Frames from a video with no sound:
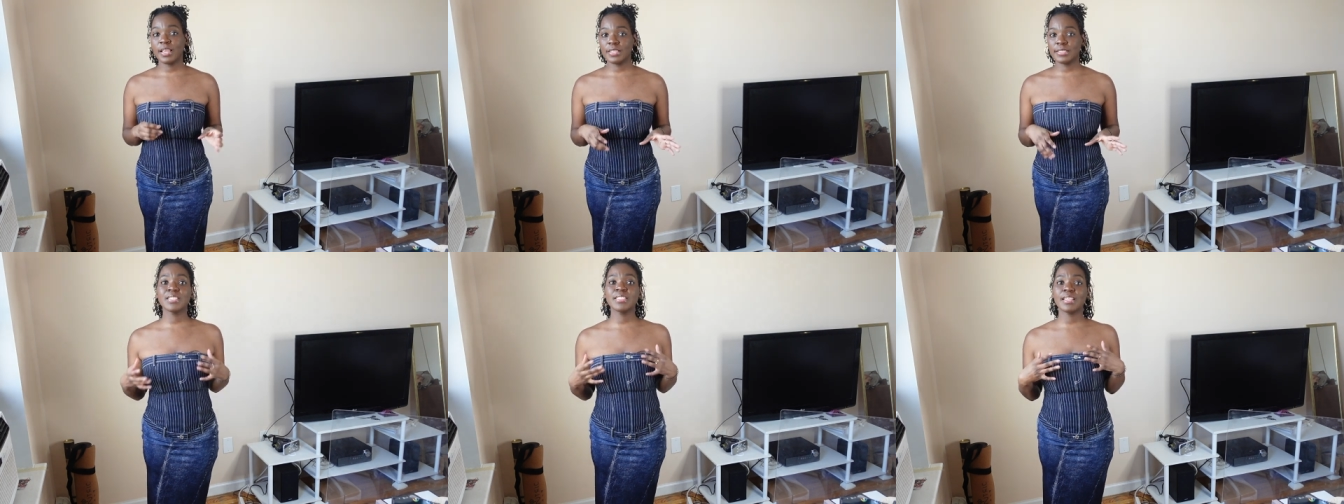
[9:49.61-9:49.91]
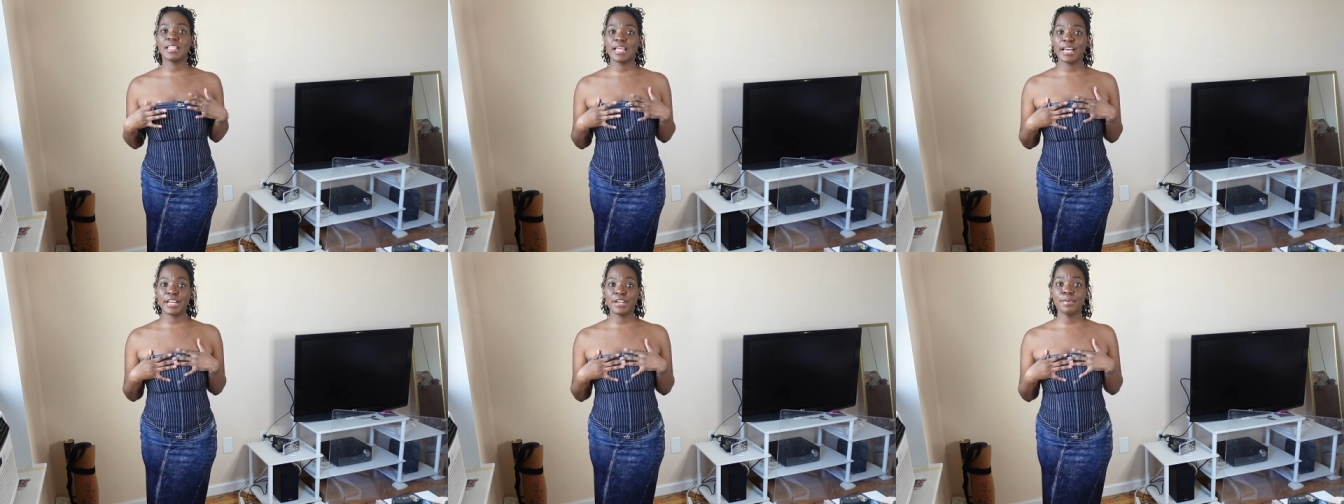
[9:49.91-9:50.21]
It's
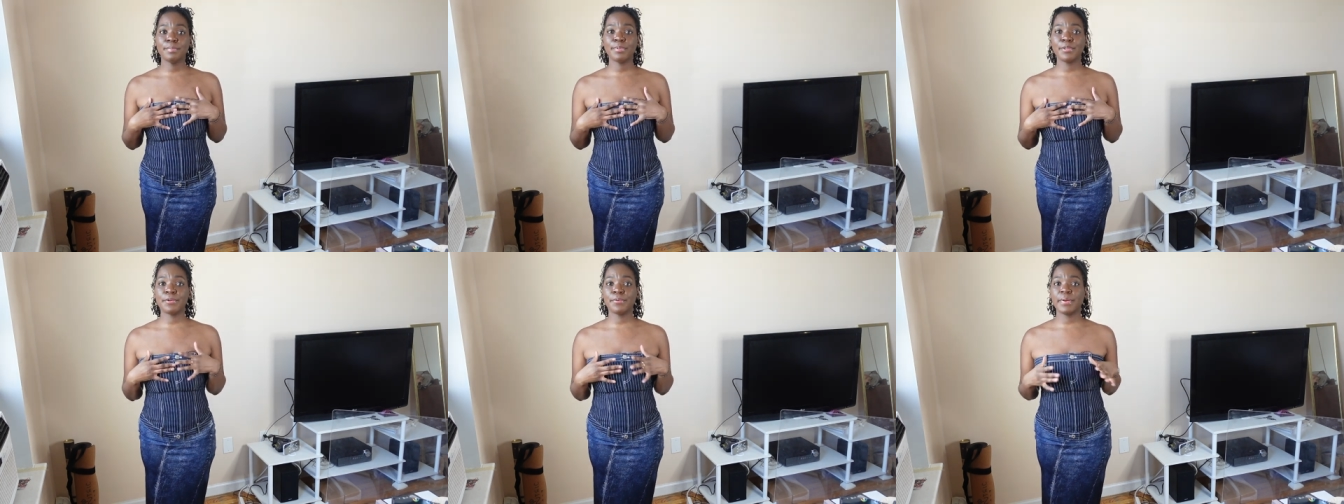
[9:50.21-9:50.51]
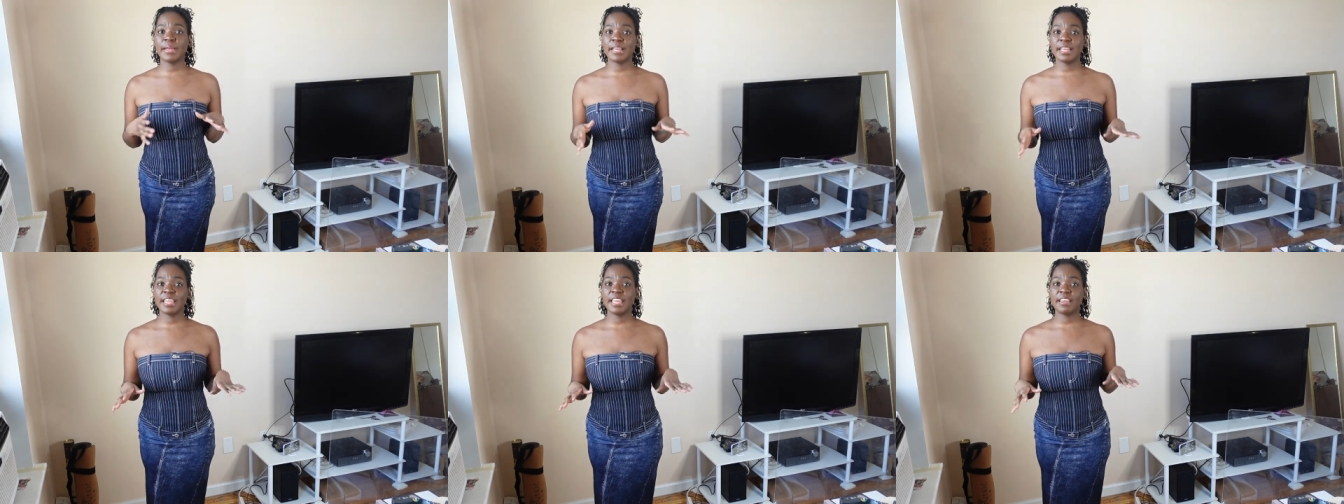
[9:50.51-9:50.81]
a lighter blue
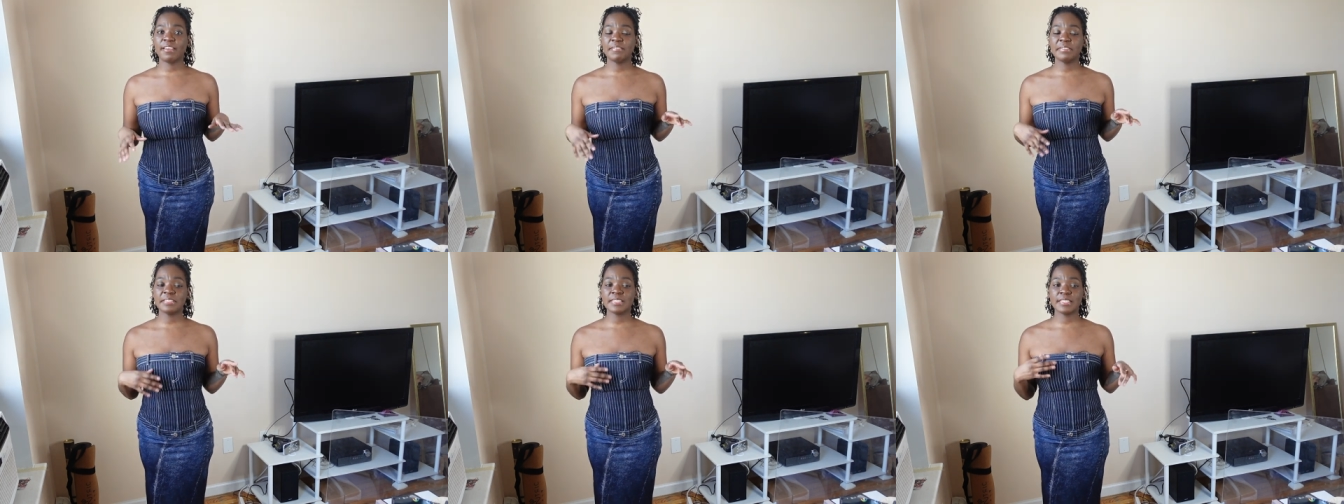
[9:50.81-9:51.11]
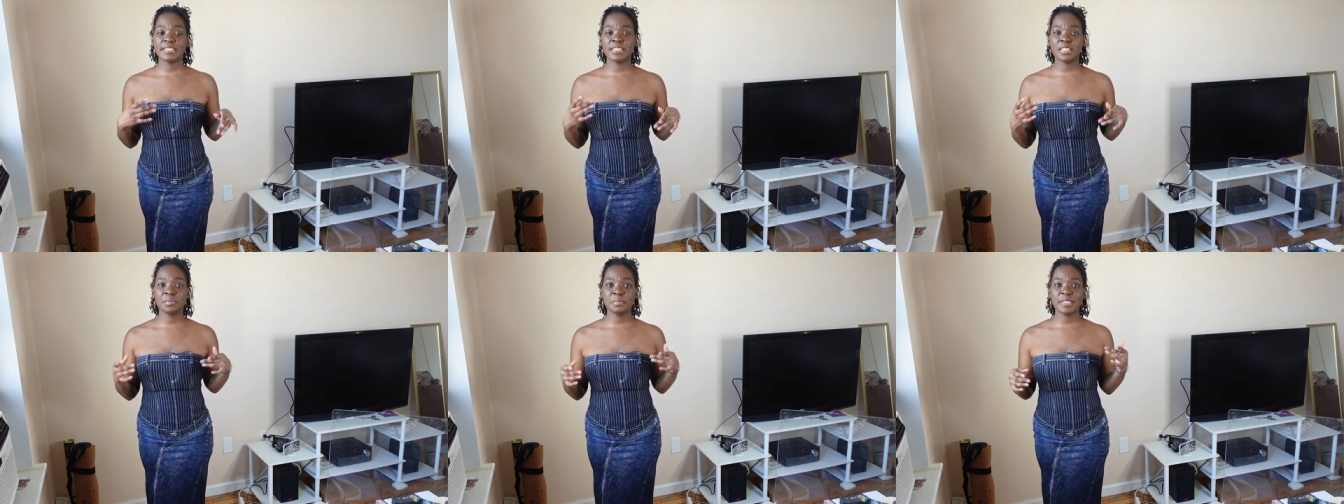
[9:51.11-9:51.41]
and it gives
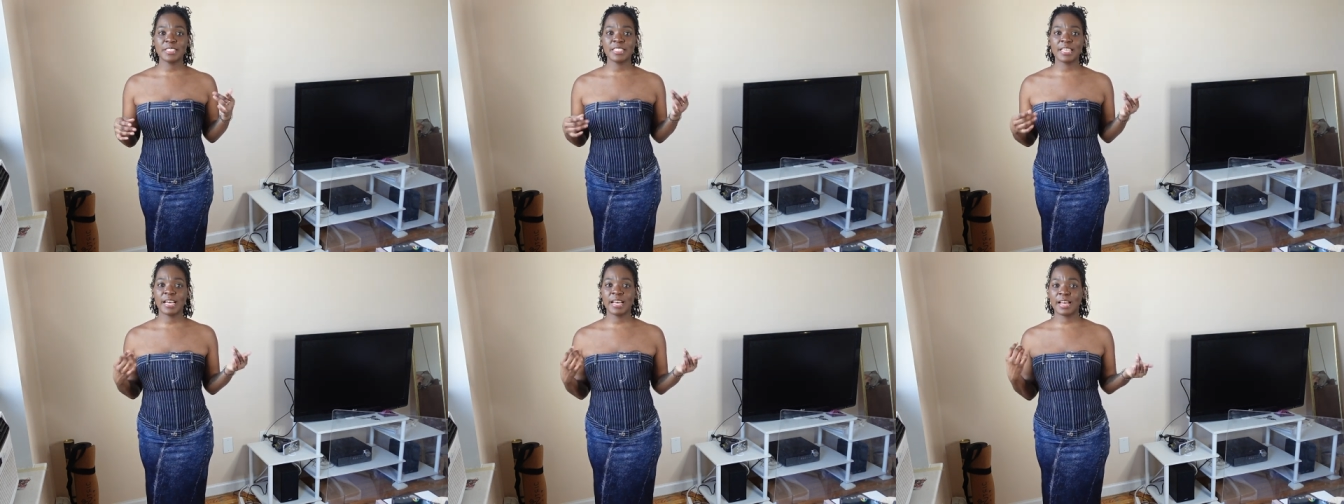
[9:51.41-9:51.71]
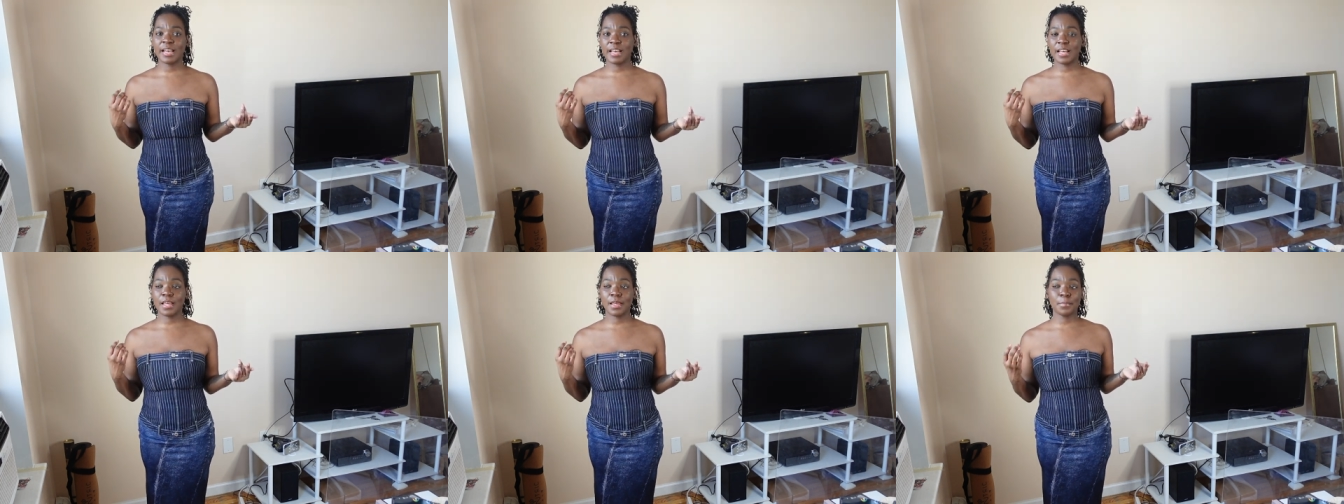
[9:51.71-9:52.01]

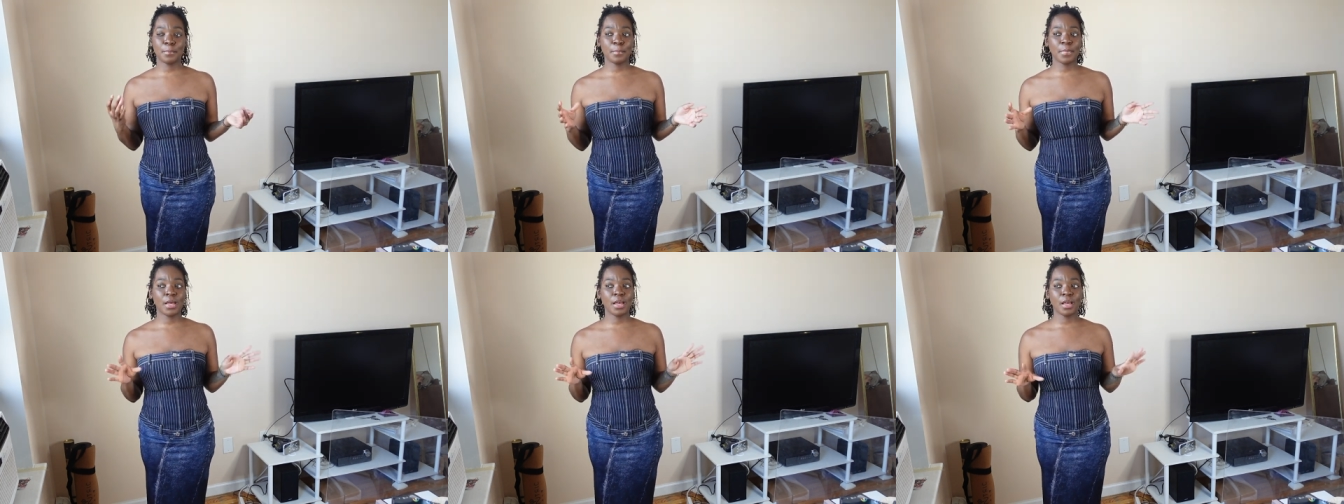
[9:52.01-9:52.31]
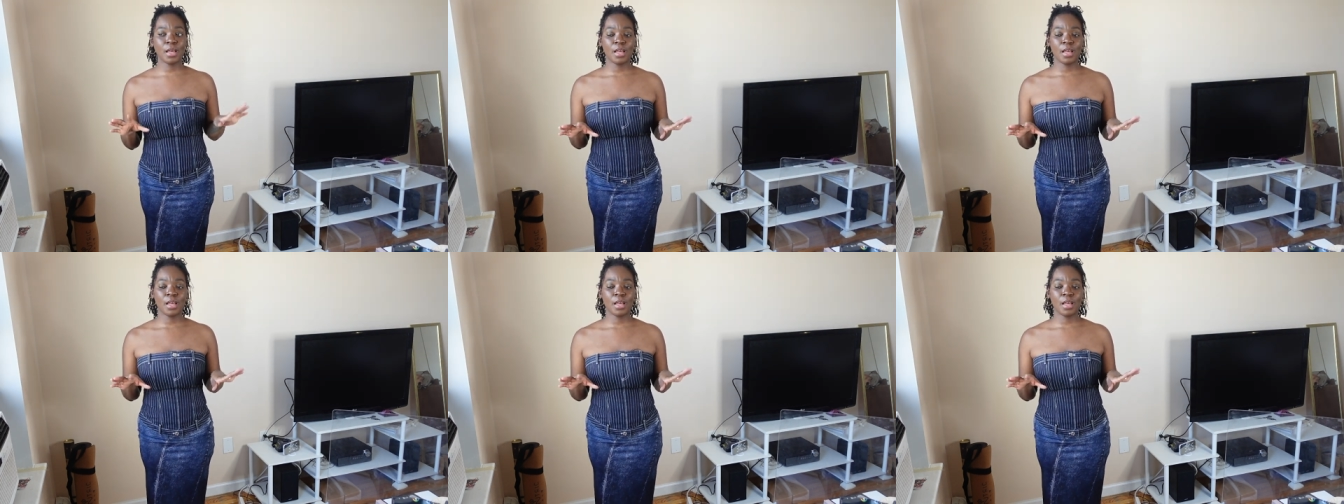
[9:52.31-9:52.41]
summertime